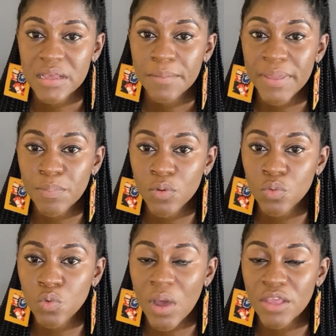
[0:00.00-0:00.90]
People
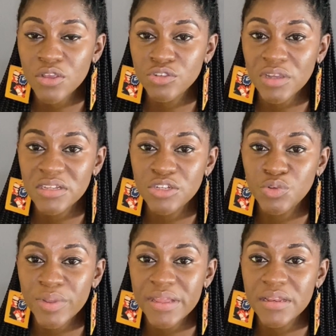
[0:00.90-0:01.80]
who are usually
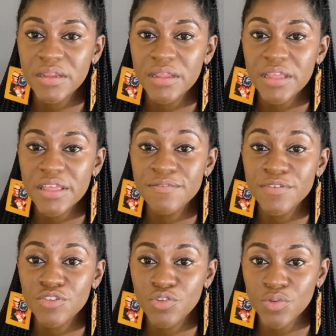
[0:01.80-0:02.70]
doing in
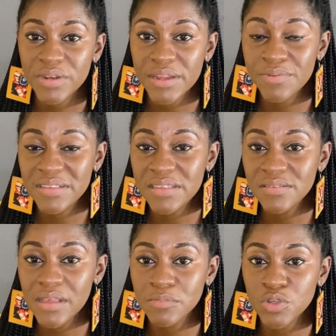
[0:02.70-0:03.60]
vitro, they receive
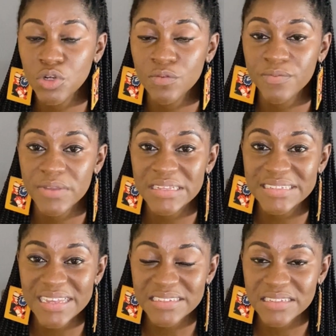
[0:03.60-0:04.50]
some sort of
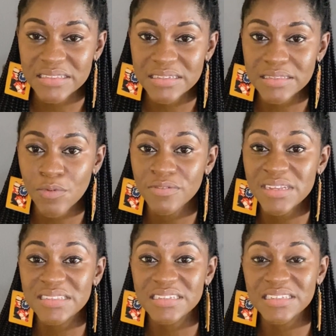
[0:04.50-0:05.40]
injections, and some of
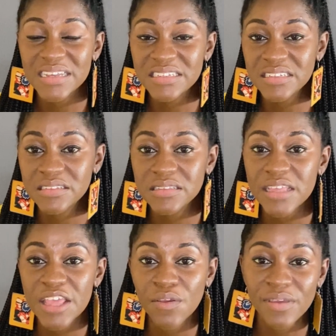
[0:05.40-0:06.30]
these injections
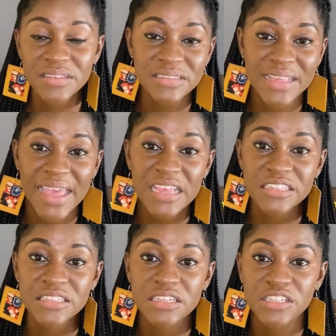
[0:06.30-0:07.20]
increases their
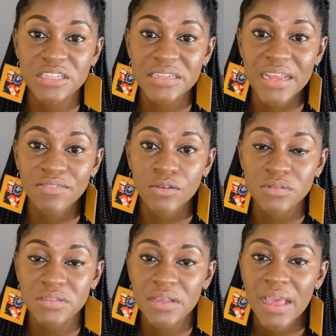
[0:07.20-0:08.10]
HCG levels,
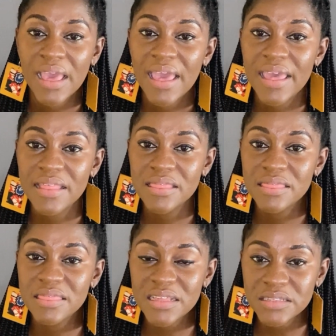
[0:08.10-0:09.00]
and
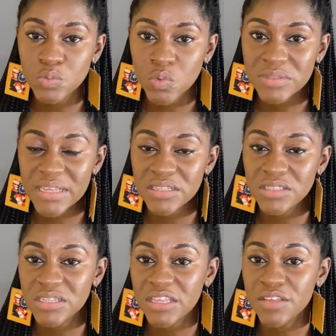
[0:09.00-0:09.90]
this will tend
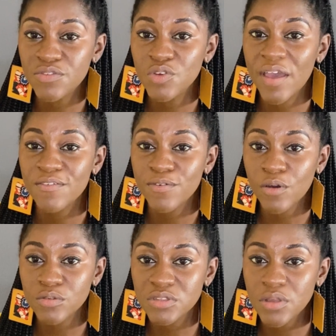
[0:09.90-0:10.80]
to give you a
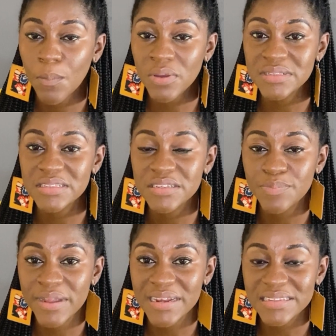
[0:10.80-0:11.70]
false positive
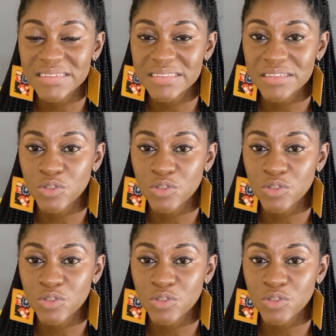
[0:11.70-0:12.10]
pregnancy test.